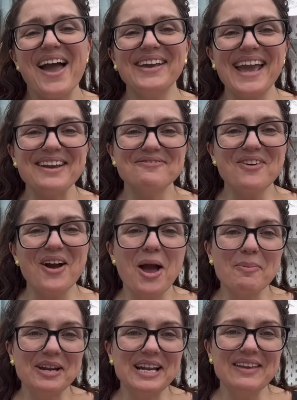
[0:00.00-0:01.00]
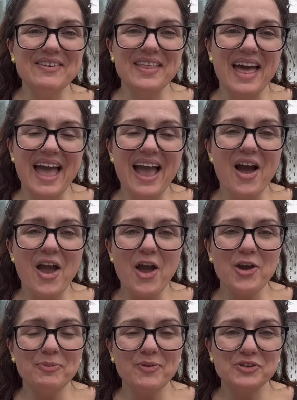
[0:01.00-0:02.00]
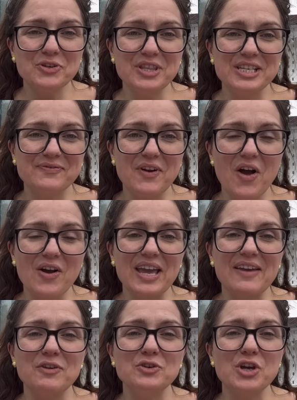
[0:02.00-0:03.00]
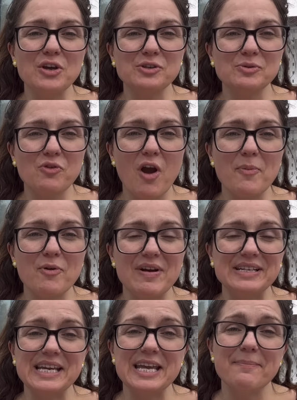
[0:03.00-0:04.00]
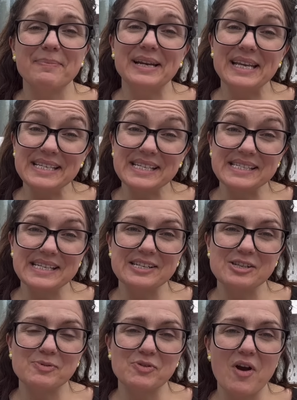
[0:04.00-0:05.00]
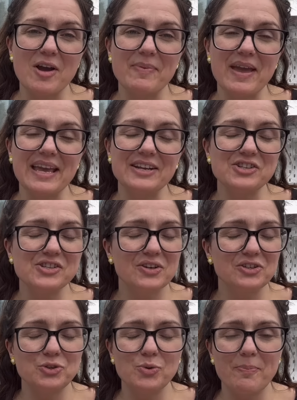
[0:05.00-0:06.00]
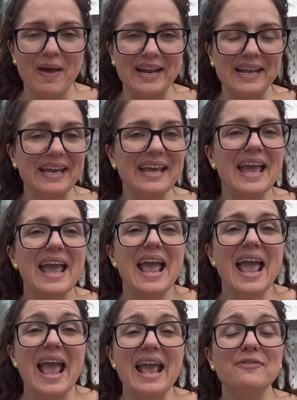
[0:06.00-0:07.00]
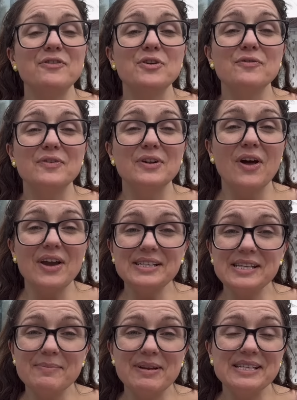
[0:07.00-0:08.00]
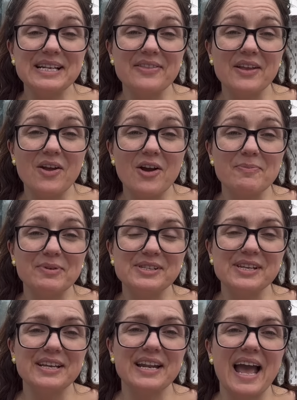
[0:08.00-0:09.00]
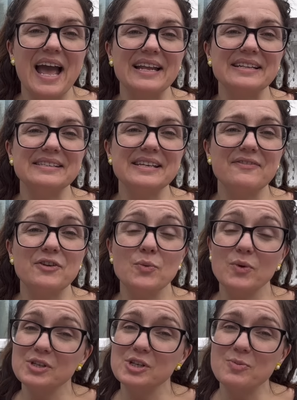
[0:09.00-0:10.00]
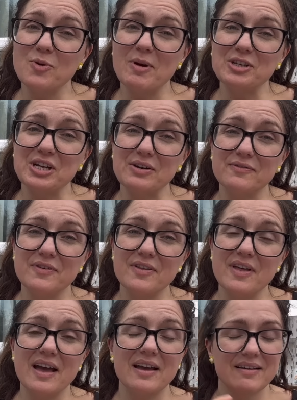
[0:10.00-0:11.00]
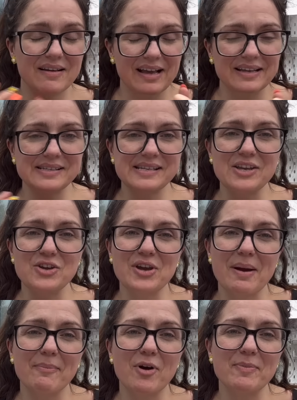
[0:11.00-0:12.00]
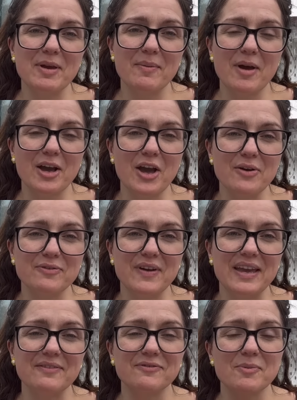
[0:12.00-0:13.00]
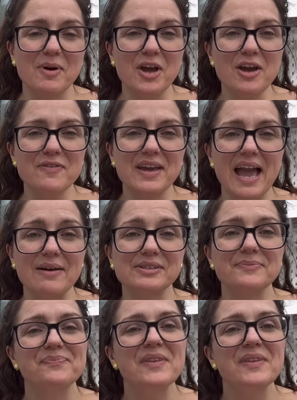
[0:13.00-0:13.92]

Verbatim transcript: okay, right, I'm going to leave it there. I hope you enjoyed this vlog. If you don't subscribe already, please consider subscribing. It doesn't cost you a penny. If you've liked it, please click the like button. And if you want to support my channel further, as I say, you can buy me a, a Ko-fi through my Ko-fi account.